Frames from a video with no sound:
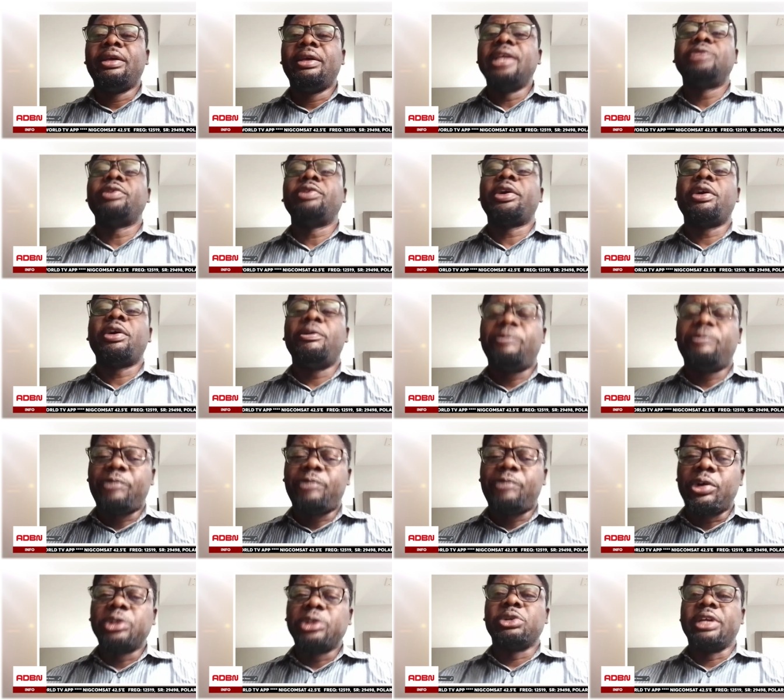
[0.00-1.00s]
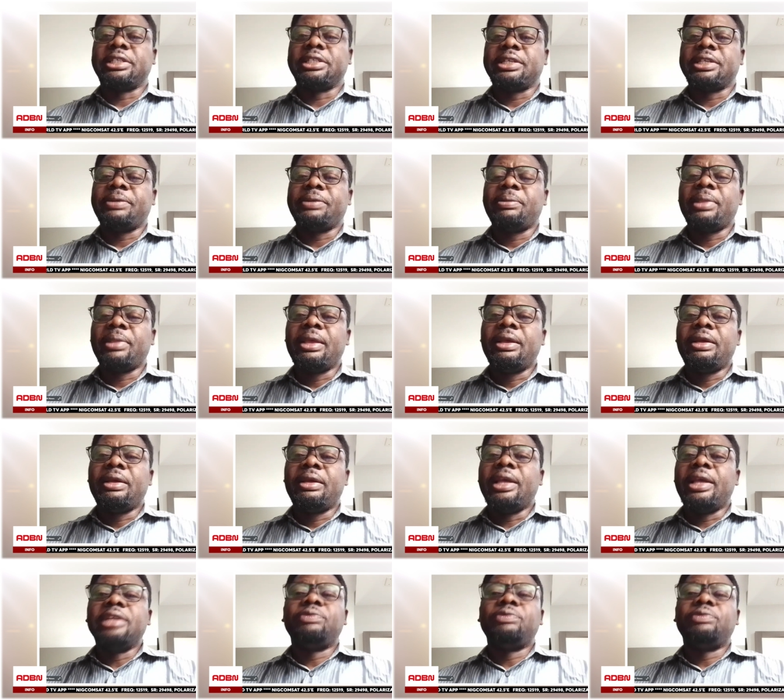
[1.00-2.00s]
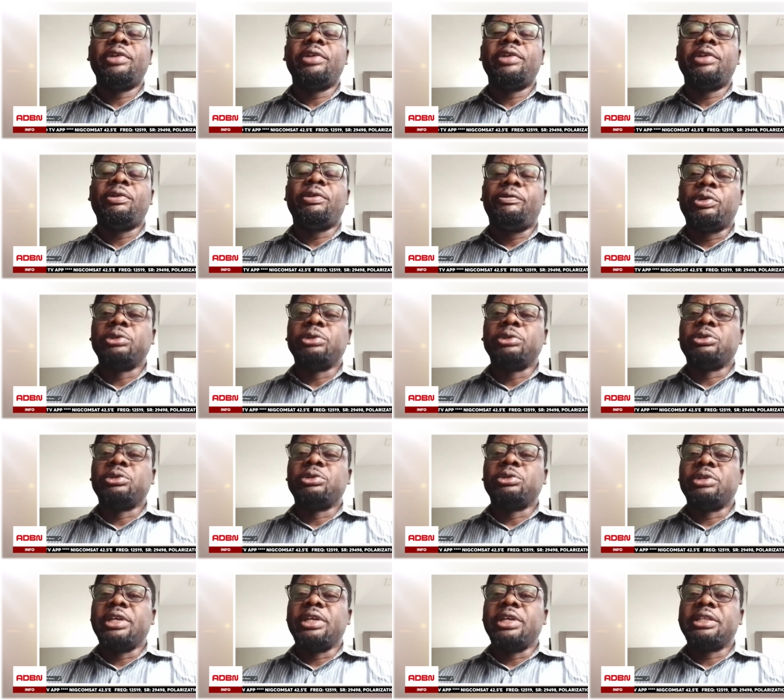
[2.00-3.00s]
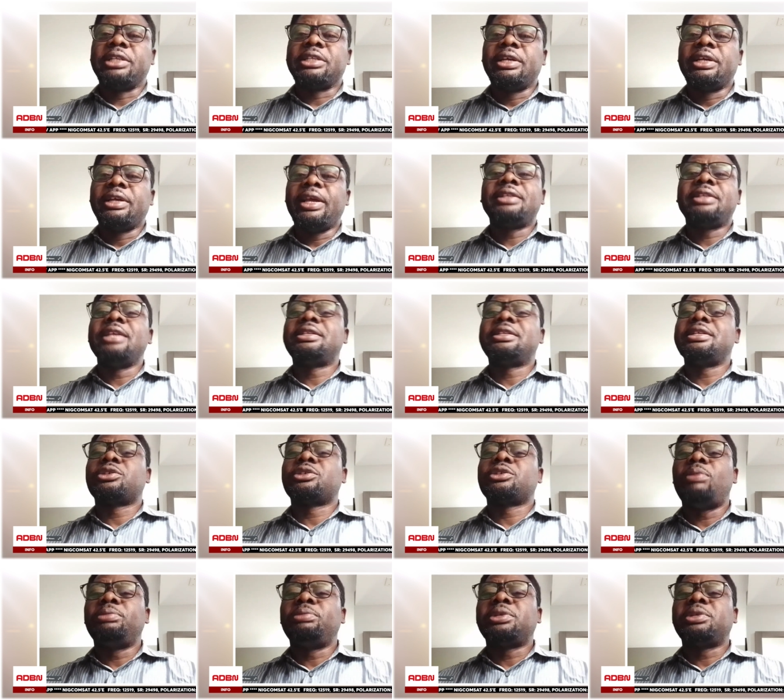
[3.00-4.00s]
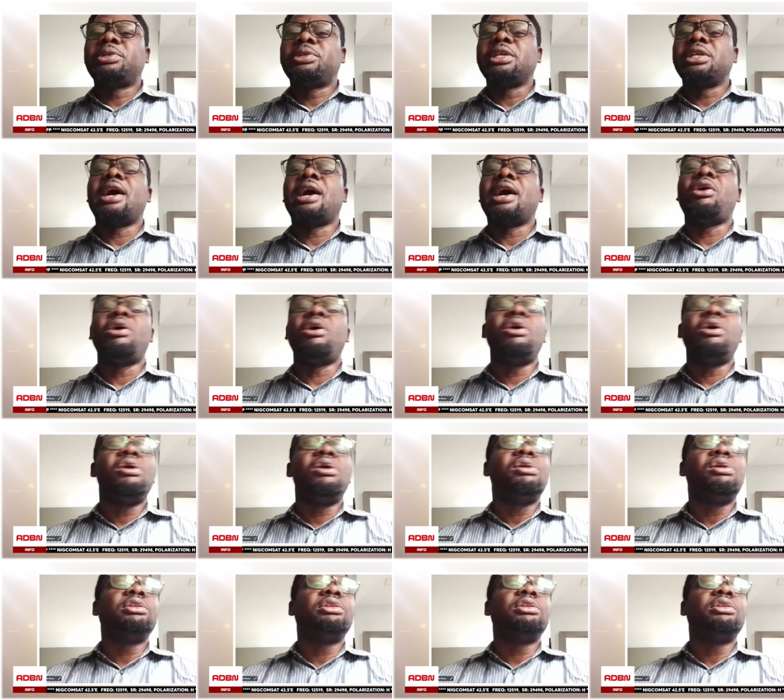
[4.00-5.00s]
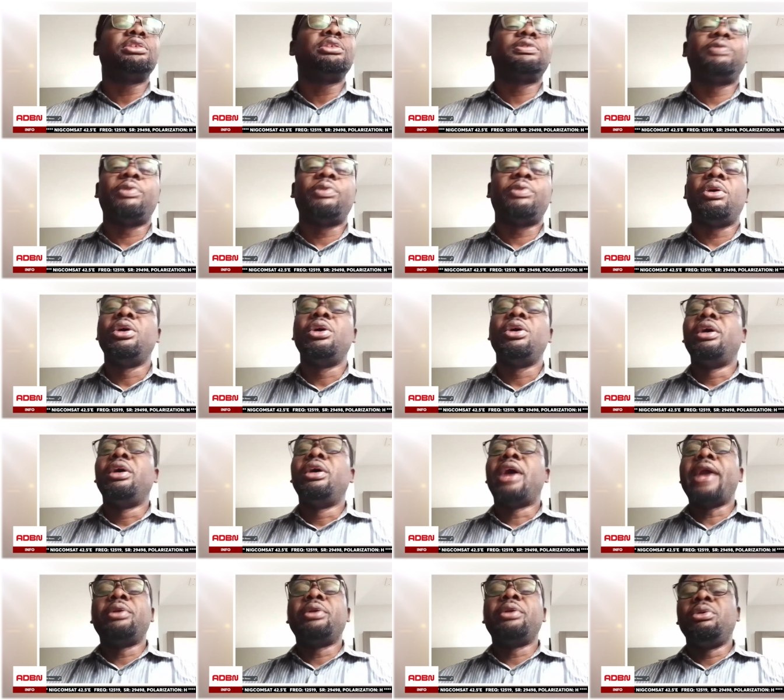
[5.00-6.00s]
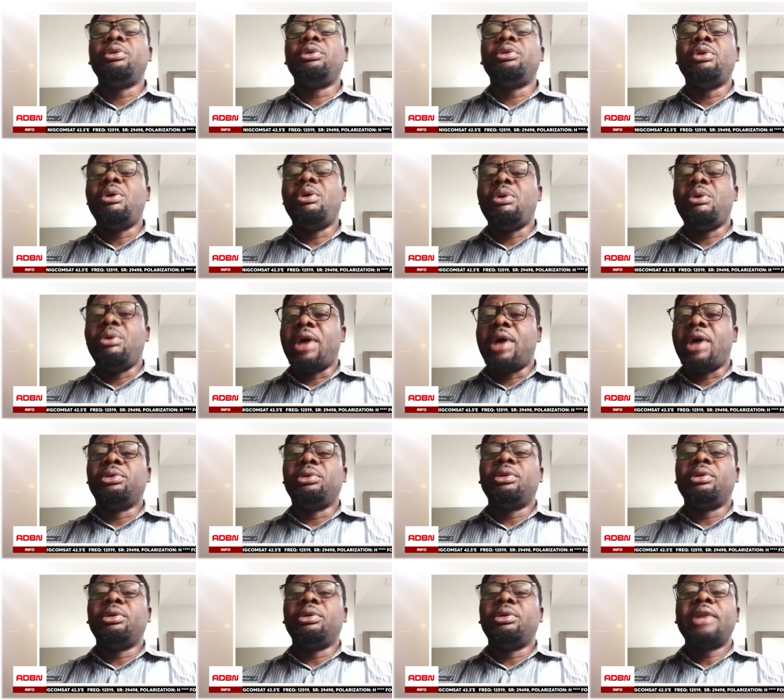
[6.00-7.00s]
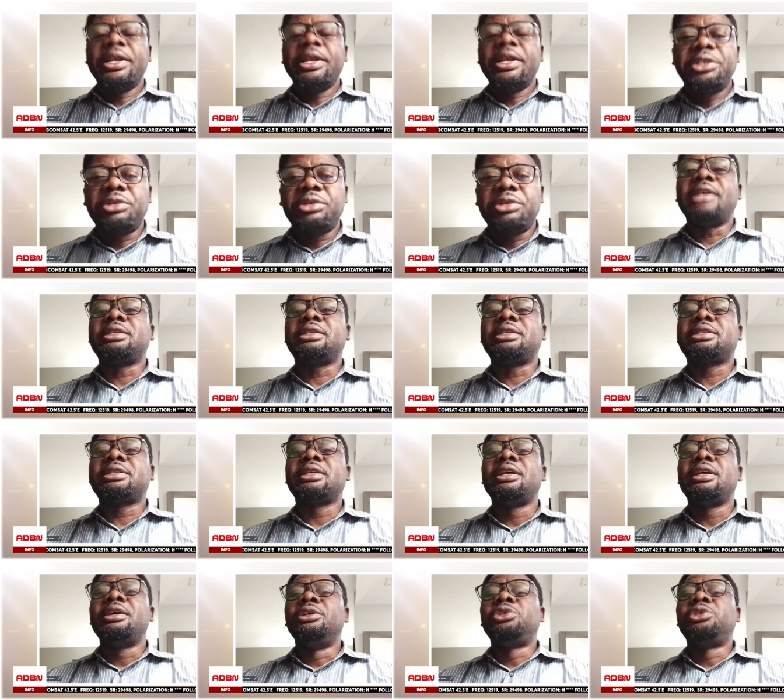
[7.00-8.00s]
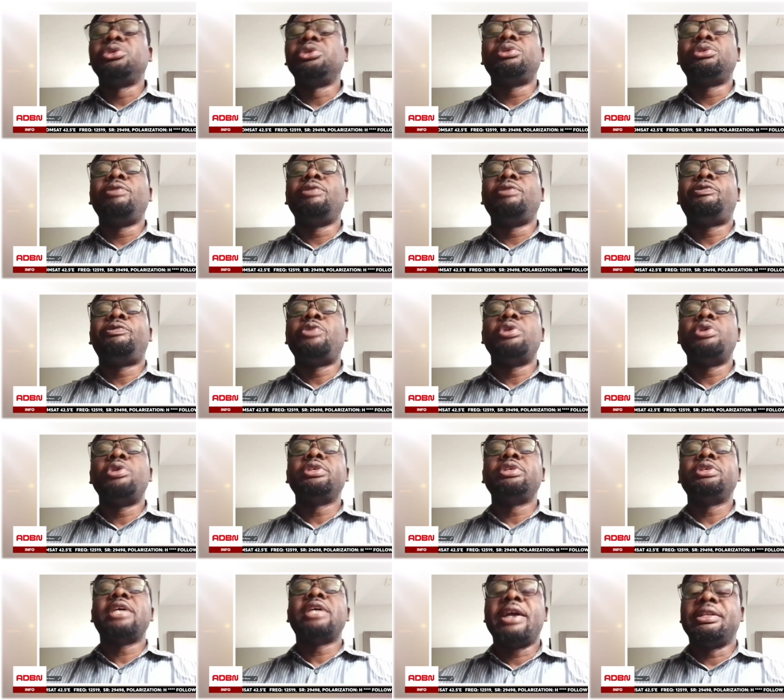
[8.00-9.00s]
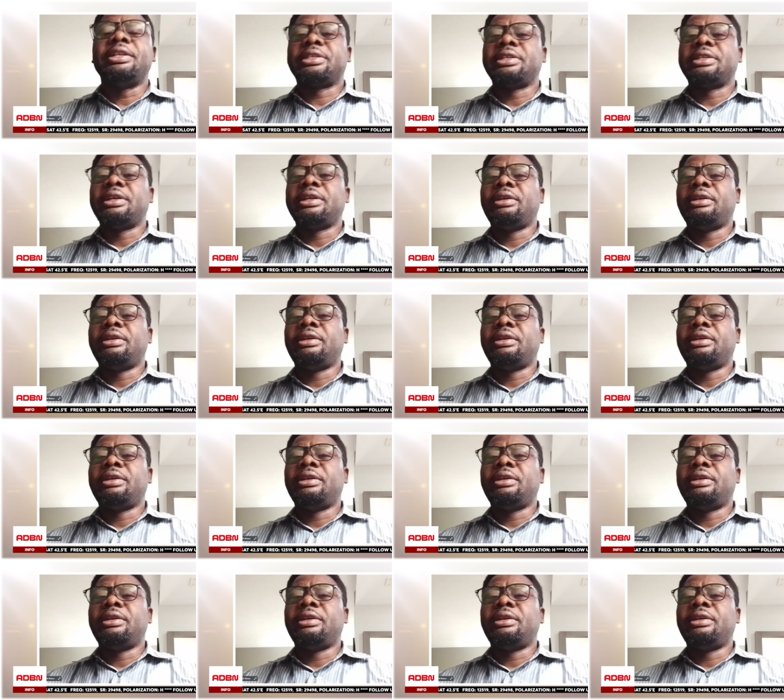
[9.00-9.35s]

It's very unfortunate. It's very, very unfortunate. It, it, it's something that calls for, I don't know, I don't know. Nigerians shouldn't fold their hands.